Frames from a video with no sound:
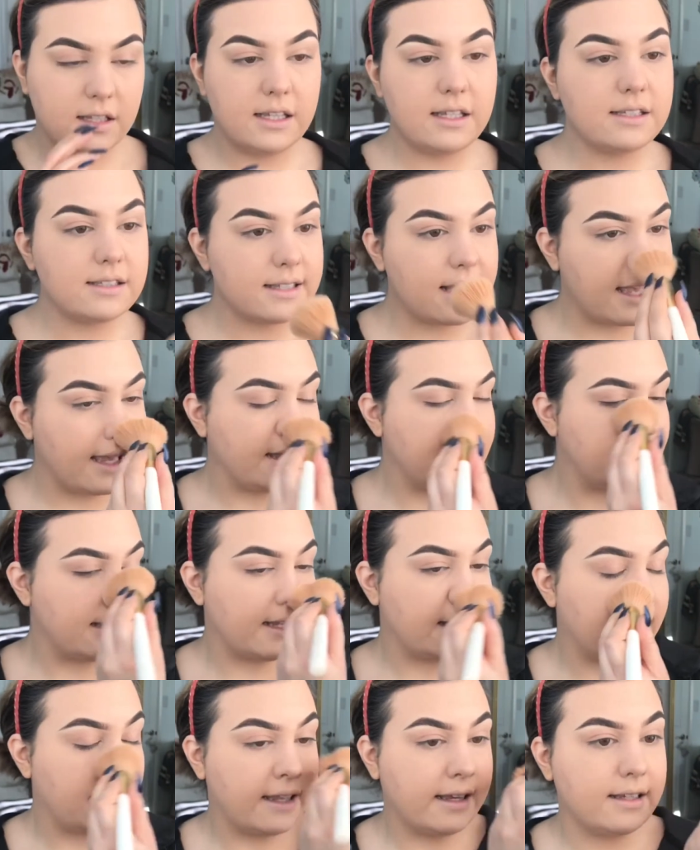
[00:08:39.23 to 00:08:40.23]
He
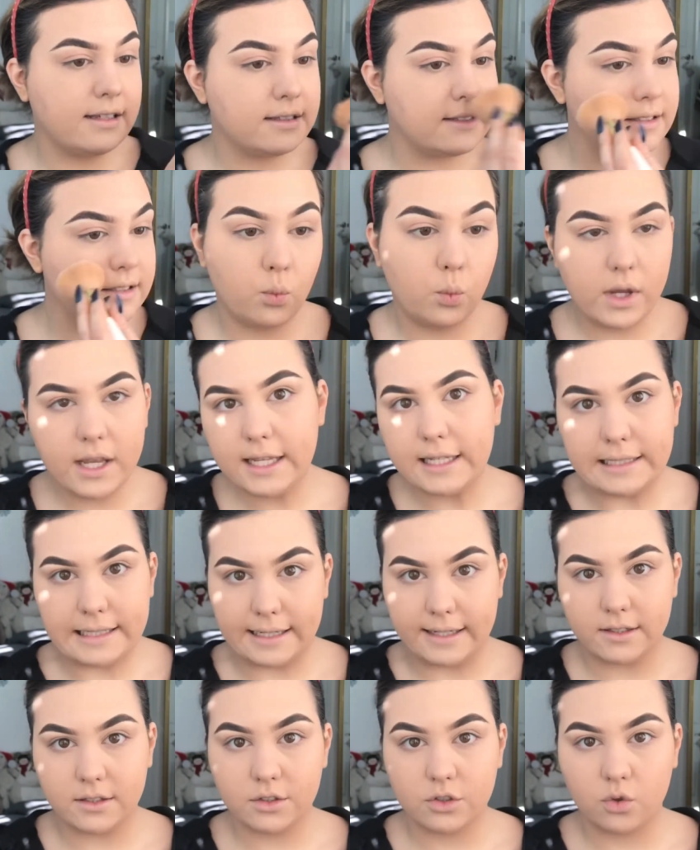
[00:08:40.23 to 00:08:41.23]
said his
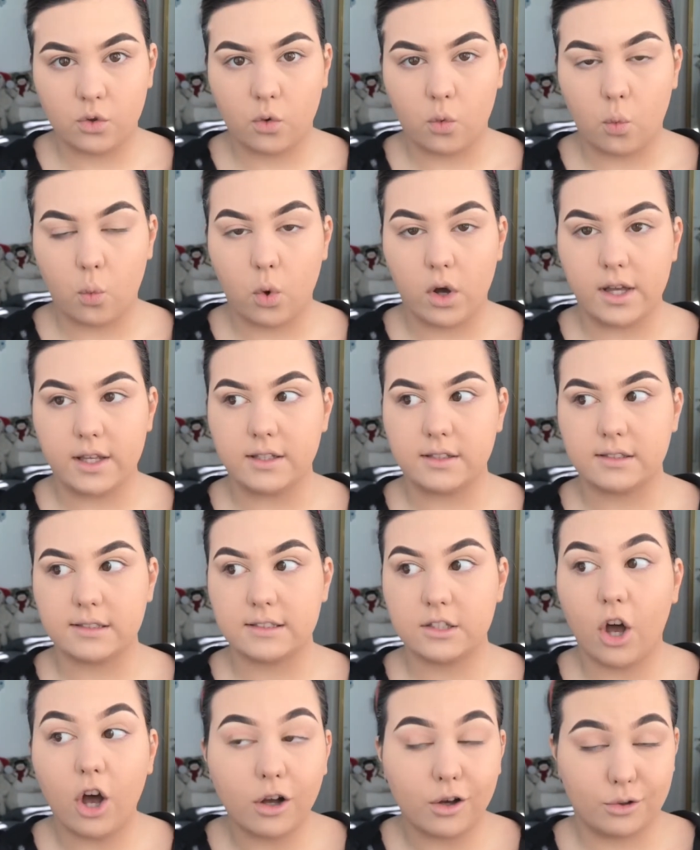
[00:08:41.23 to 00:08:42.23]
weakness was
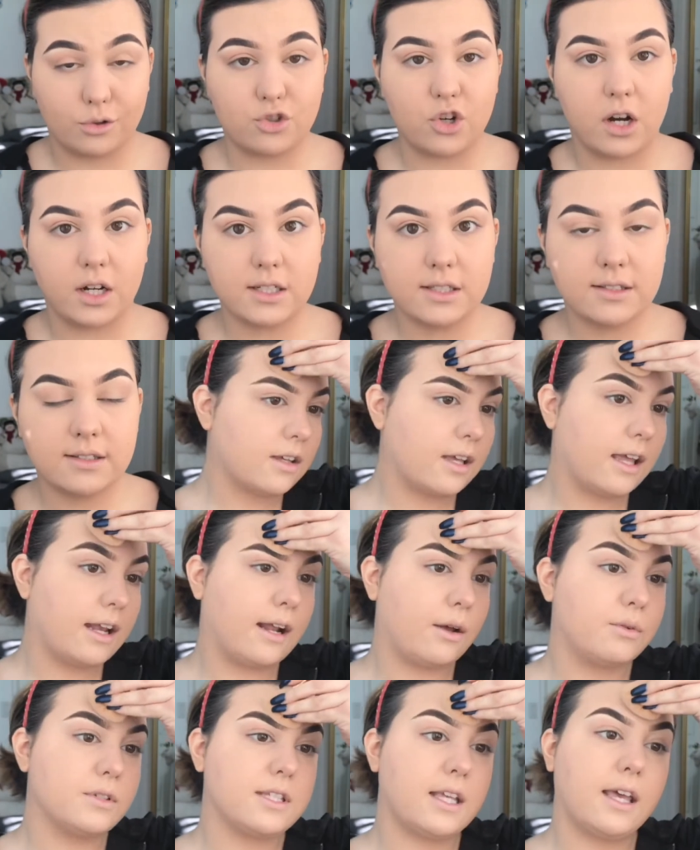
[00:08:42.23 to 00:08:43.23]
taco trucks, and
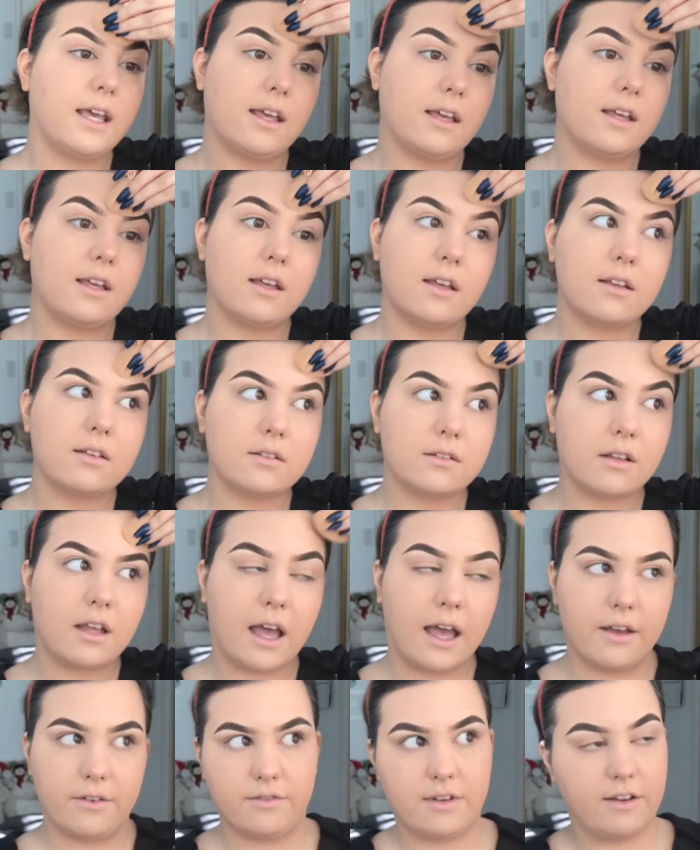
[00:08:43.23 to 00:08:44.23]
I was like,
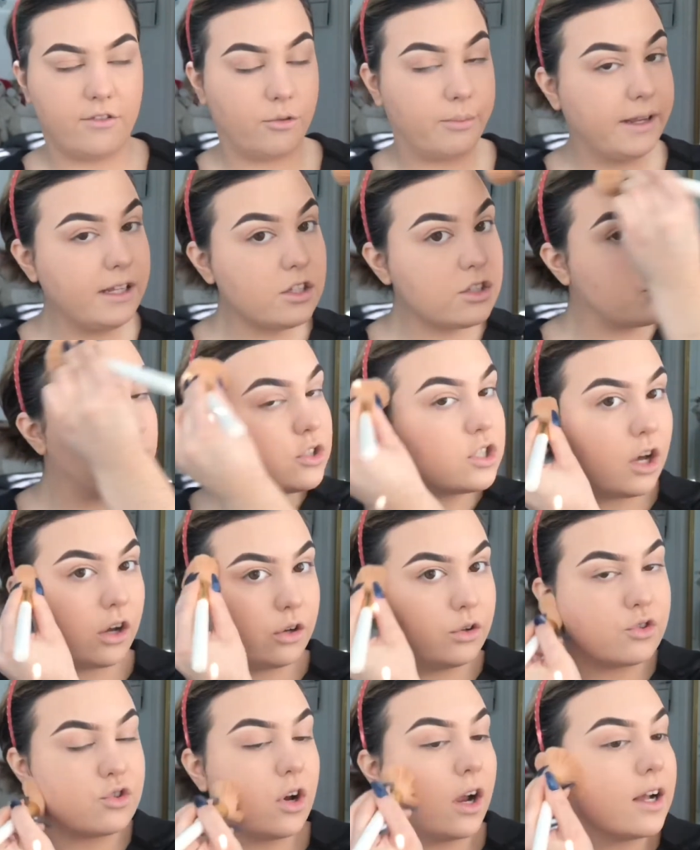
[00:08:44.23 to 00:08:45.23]
I've never been to a
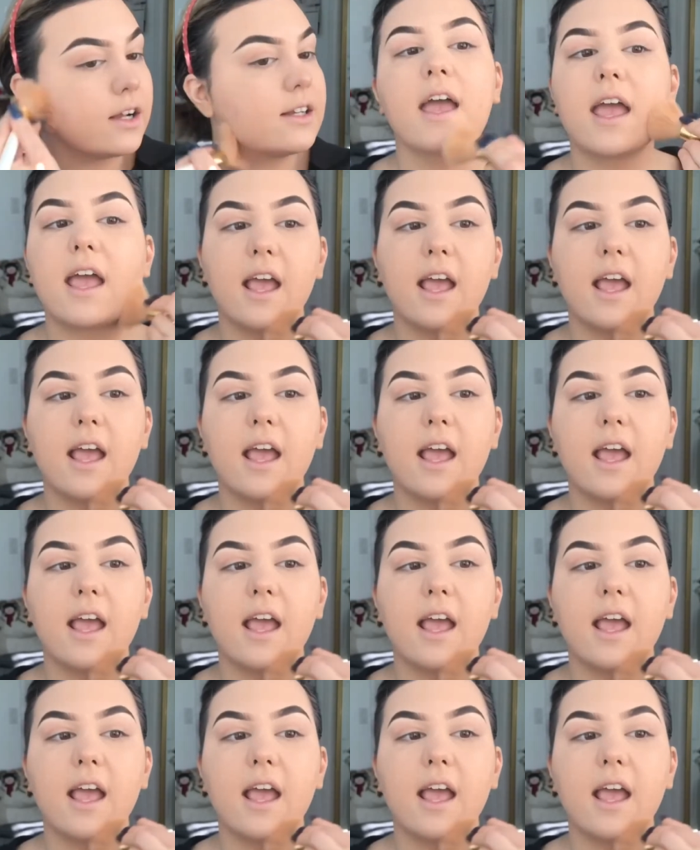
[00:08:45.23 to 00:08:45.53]
taco truck.